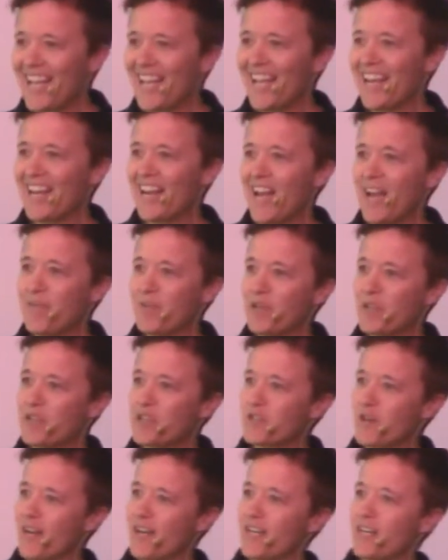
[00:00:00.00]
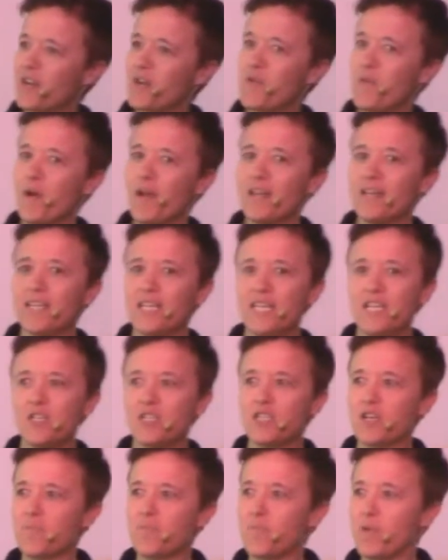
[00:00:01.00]
And I'm going to try to equate
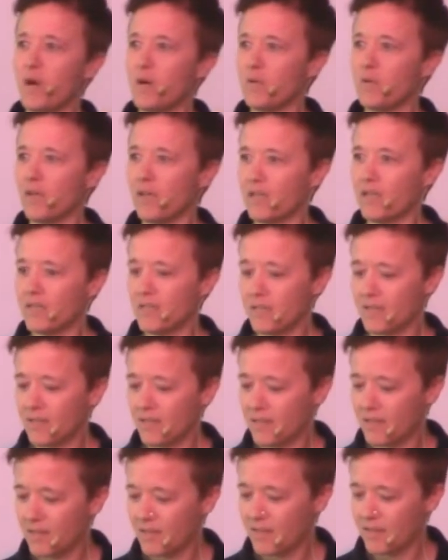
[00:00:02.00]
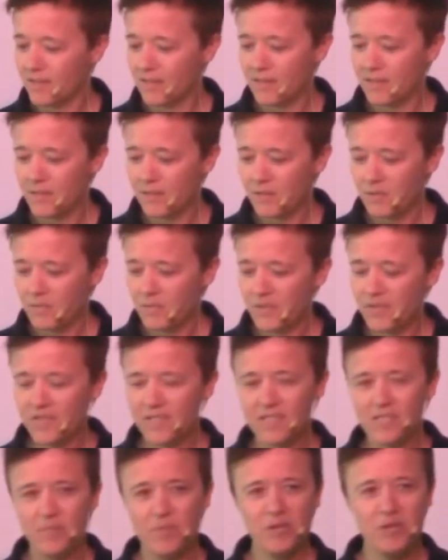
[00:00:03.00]
each component with
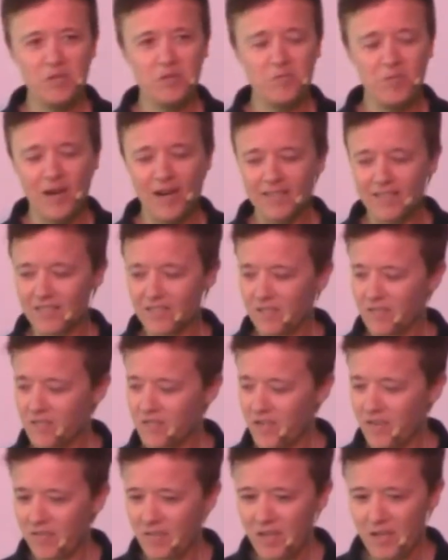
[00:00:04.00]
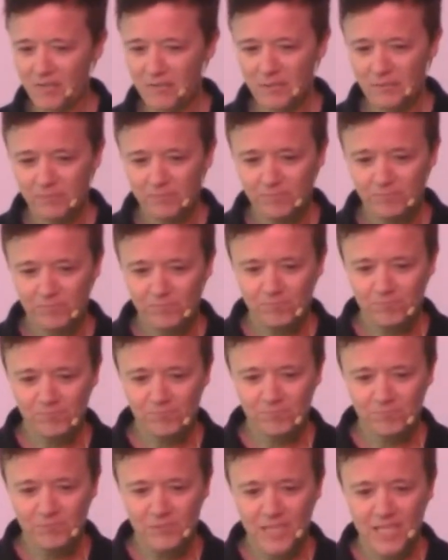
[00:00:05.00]
the spiritual practice of self love
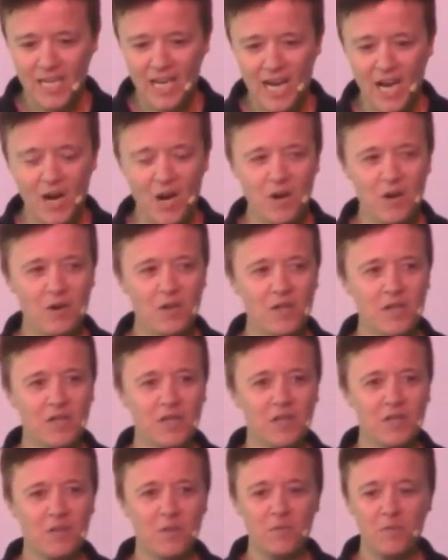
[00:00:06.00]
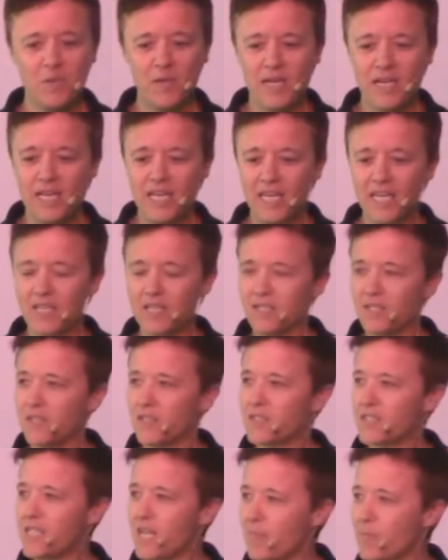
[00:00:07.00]
and how we
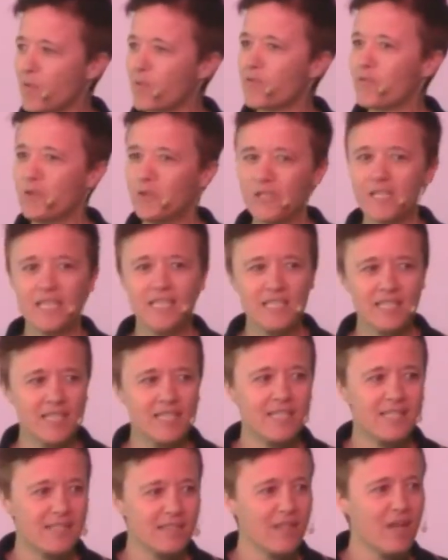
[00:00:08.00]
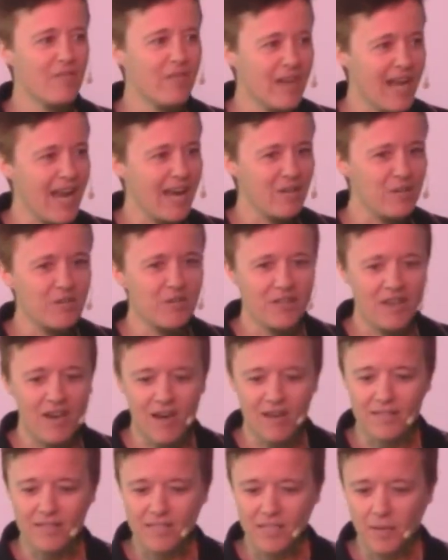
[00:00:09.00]
can step more fully into this love and action
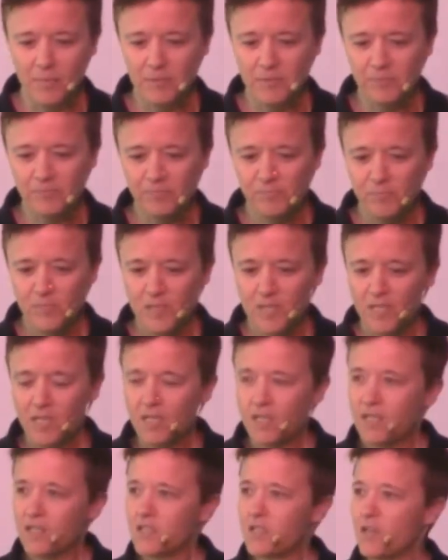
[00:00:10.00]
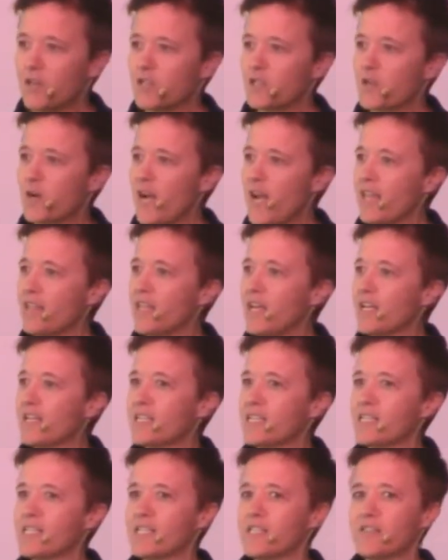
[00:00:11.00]
concept. So, triathlon
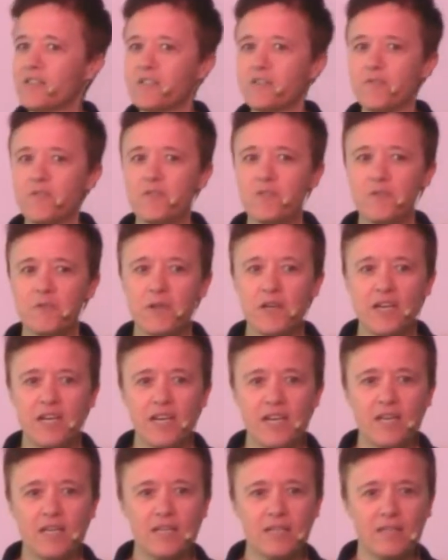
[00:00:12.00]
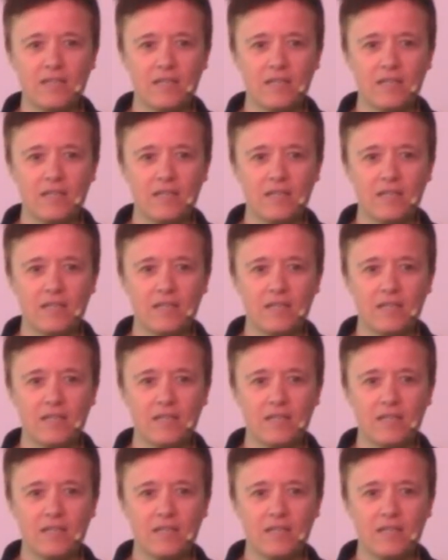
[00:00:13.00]
consists of three